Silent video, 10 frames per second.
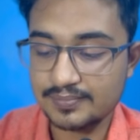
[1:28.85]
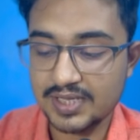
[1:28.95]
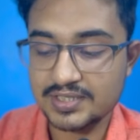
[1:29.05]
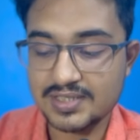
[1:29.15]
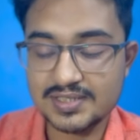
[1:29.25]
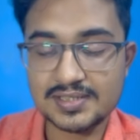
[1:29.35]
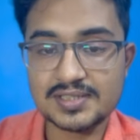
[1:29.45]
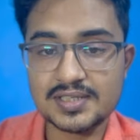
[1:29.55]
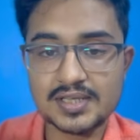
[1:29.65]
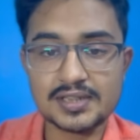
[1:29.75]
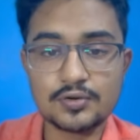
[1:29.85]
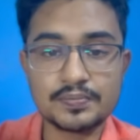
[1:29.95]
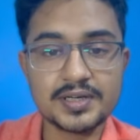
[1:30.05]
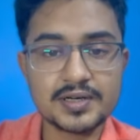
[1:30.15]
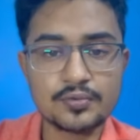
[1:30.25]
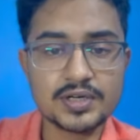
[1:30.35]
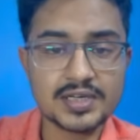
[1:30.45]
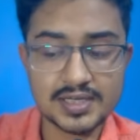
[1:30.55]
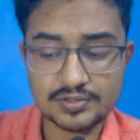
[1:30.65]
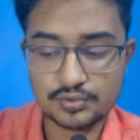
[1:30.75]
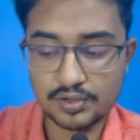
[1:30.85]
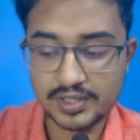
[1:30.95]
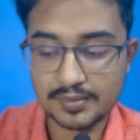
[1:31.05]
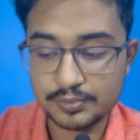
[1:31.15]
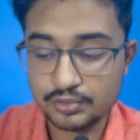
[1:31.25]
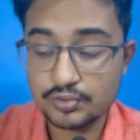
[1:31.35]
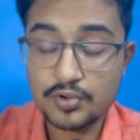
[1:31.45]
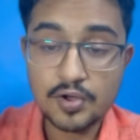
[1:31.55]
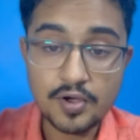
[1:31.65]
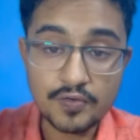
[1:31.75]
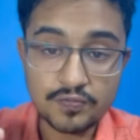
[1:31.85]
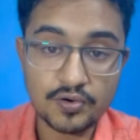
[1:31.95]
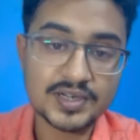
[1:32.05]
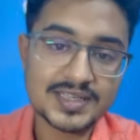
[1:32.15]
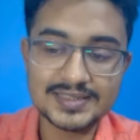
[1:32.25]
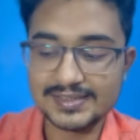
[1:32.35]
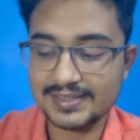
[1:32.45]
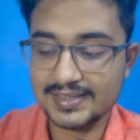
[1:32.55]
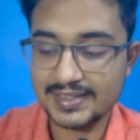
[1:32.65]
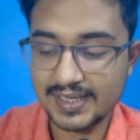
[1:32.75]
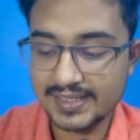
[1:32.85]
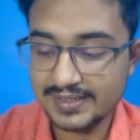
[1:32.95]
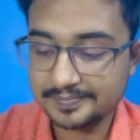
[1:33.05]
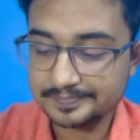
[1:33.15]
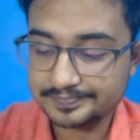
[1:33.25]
plastic surgery in the open round it has gone up to 1439